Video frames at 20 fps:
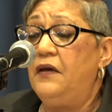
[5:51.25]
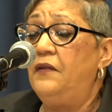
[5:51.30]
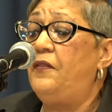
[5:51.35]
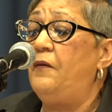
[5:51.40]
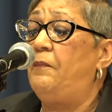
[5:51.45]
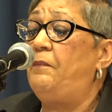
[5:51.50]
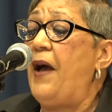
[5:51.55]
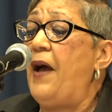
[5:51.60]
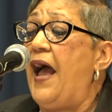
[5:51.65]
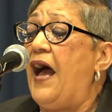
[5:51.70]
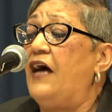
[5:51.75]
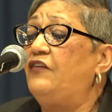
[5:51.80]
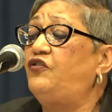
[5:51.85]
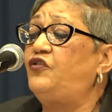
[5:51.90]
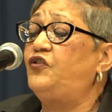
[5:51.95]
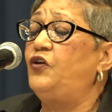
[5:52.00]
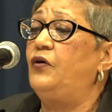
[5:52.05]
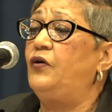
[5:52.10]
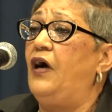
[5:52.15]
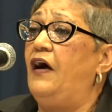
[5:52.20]
the
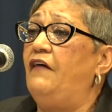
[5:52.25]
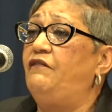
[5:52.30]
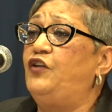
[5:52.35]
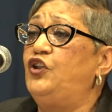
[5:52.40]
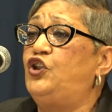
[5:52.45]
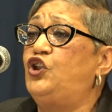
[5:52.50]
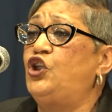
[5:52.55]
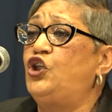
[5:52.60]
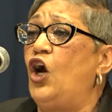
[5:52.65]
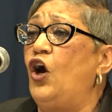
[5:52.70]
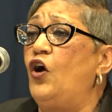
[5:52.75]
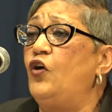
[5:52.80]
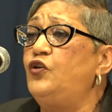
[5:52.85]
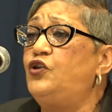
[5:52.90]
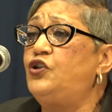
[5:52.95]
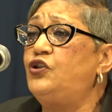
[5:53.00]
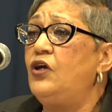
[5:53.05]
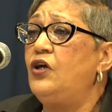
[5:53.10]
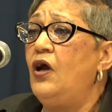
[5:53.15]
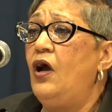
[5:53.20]
pastor of the
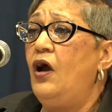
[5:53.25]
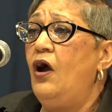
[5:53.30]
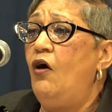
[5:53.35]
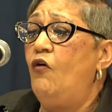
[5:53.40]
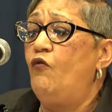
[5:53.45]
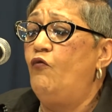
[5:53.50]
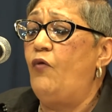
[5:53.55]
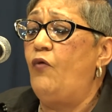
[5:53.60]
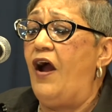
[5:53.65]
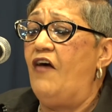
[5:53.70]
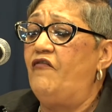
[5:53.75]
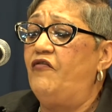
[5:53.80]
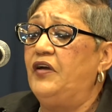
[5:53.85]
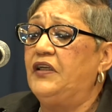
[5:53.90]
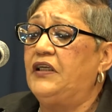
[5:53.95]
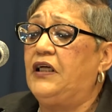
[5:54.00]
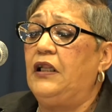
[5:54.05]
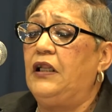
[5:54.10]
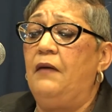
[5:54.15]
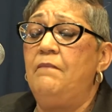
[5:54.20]
church,
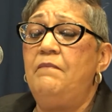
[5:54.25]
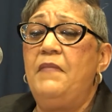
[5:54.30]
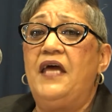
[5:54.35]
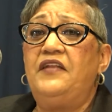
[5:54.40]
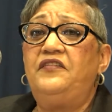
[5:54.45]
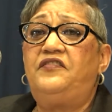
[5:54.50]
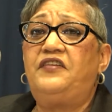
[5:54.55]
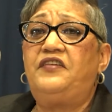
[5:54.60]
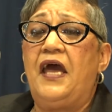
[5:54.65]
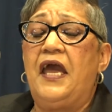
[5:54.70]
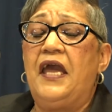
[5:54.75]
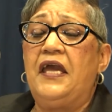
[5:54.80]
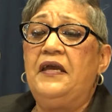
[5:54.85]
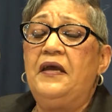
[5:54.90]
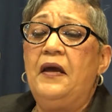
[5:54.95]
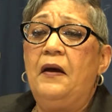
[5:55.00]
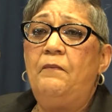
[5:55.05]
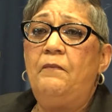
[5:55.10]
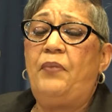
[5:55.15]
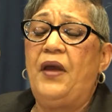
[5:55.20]
Reverend
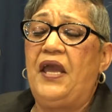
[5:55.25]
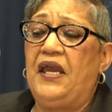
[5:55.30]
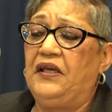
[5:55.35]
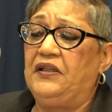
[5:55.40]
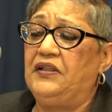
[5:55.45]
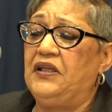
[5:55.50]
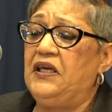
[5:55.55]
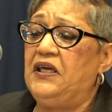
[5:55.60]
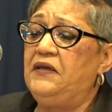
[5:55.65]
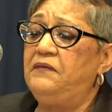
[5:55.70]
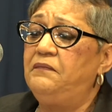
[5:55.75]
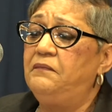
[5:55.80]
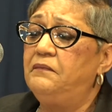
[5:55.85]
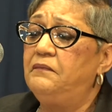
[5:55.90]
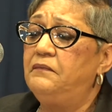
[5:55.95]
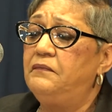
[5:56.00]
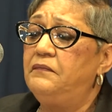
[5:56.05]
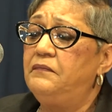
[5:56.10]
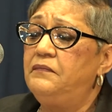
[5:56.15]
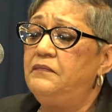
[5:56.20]
Clementa Pinckney,
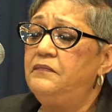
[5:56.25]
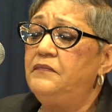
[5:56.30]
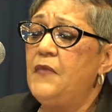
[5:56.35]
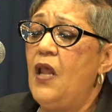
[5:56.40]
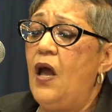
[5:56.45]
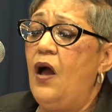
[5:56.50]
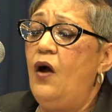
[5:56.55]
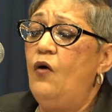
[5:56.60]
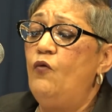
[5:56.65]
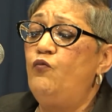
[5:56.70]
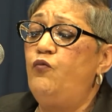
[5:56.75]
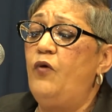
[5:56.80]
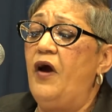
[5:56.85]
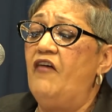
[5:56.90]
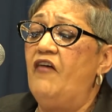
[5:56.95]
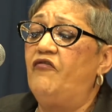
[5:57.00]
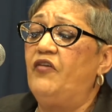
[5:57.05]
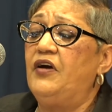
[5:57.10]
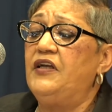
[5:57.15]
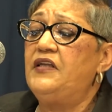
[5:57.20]

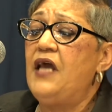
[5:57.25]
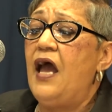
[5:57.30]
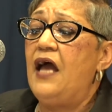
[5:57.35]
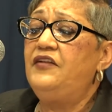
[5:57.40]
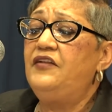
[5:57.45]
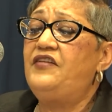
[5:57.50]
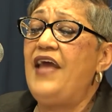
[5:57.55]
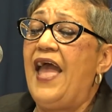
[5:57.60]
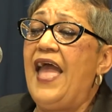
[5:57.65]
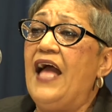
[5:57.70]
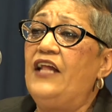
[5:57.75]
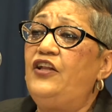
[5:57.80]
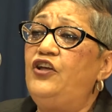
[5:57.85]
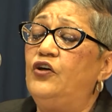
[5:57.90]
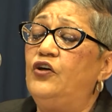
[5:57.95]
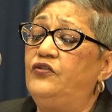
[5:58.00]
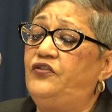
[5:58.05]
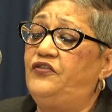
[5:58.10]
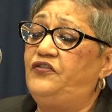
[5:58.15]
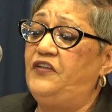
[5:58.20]
Reverend
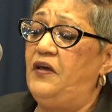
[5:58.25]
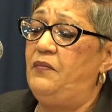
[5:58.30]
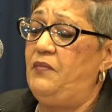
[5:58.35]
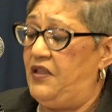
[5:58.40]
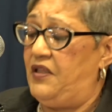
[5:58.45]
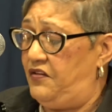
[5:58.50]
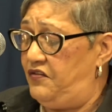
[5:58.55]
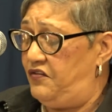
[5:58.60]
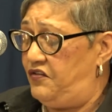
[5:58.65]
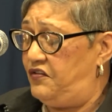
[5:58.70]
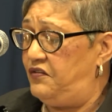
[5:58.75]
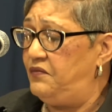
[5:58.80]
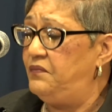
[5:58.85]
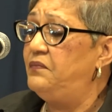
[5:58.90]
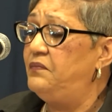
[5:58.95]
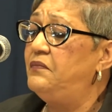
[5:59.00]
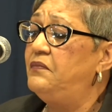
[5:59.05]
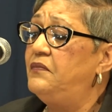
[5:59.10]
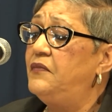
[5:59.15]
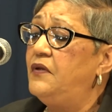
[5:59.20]
Daniel Simmons,
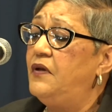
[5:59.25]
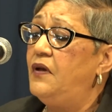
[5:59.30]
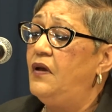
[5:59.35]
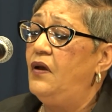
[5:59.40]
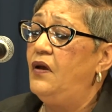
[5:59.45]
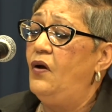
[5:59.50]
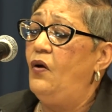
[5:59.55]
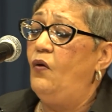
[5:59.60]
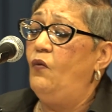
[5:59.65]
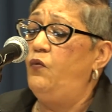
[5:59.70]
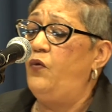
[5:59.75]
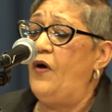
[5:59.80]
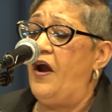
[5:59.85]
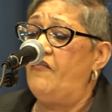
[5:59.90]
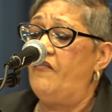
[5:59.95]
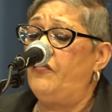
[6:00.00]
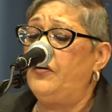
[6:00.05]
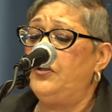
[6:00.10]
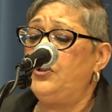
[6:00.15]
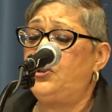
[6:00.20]

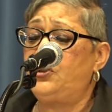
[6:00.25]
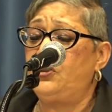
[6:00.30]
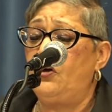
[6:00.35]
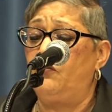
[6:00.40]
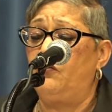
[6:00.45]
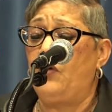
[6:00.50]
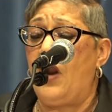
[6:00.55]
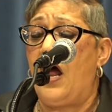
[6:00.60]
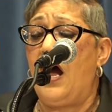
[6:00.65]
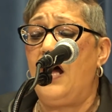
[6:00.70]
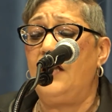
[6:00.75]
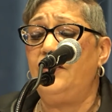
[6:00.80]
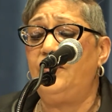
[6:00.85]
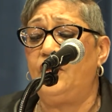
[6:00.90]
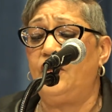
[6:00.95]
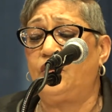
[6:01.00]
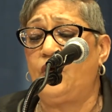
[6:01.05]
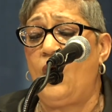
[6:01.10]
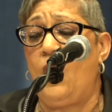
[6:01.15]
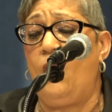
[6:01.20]
Reverend
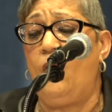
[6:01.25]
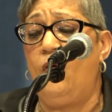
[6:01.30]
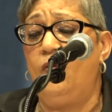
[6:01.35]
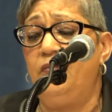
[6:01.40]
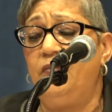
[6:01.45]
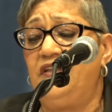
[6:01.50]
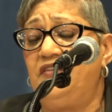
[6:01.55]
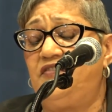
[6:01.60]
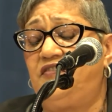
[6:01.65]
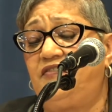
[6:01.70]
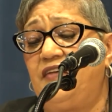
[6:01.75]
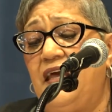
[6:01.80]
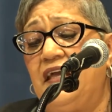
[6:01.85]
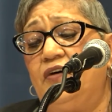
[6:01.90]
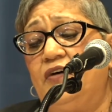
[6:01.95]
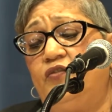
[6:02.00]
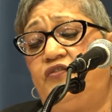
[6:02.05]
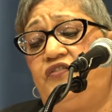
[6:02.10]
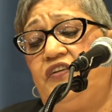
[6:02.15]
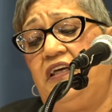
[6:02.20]
Sharonda Coleman
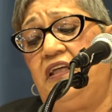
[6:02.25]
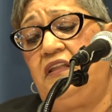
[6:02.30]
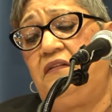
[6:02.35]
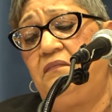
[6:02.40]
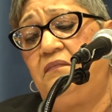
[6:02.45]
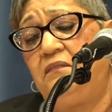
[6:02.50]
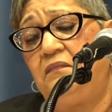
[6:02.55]
Singleton,